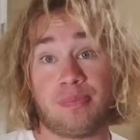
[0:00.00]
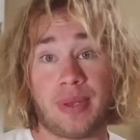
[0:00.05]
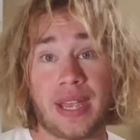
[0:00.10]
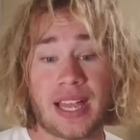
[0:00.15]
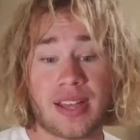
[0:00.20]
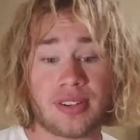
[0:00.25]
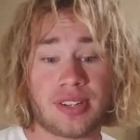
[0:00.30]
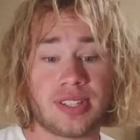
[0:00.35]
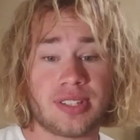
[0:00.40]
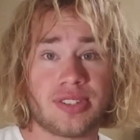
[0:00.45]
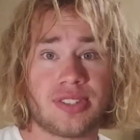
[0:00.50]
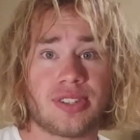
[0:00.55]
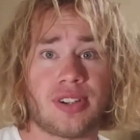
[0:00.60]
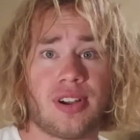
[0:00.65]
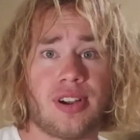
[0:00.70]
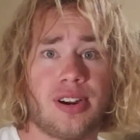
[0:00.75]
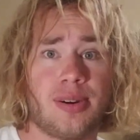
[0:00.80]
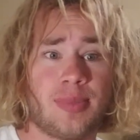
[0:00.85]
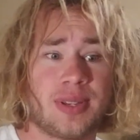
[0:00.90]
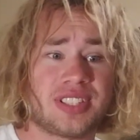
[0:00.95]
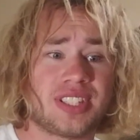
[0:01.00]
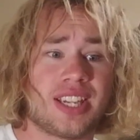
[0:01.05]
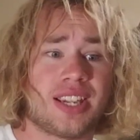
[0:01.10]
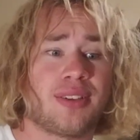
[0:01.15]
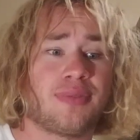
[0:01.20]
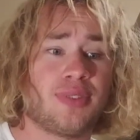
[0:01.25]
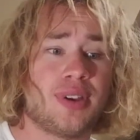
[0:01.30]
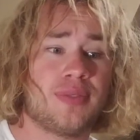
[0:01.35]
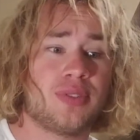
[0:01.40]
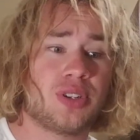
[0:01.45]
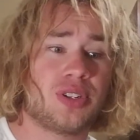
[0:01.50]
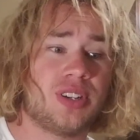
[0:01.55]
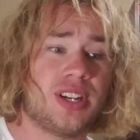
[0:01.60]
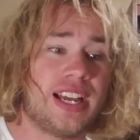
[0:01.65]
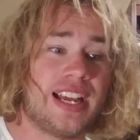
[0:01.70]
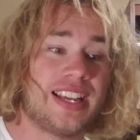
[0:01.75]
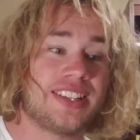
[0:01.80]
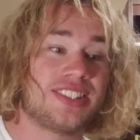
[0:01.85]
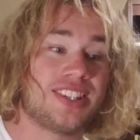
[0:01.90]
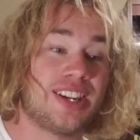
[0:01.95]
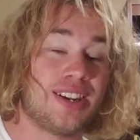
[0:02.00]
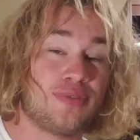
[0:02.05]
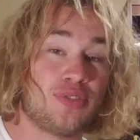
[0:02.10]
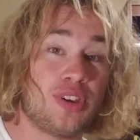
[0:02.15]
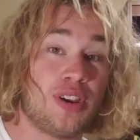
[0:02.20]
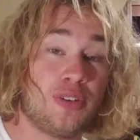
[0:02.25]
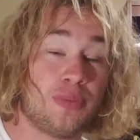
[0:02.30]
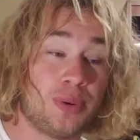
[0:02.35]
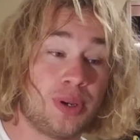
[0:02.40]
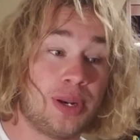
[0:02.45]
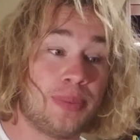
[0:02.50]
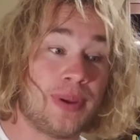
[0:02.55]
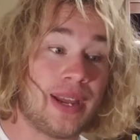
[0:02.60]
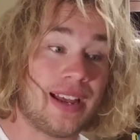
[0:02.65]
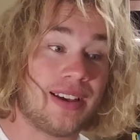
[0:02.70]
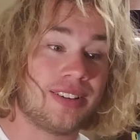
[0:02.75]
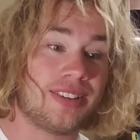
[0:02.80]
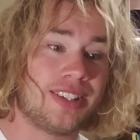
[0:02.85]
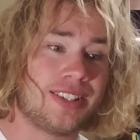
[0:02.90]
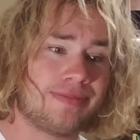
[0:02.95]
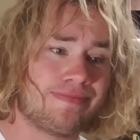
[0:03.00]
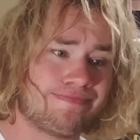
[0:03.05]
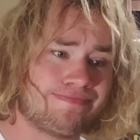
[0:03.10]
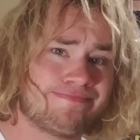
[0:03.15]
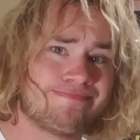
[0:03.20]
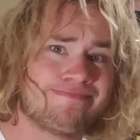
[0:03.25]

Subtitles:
Paladins are my second favorite class, and if you ever played a Paladin,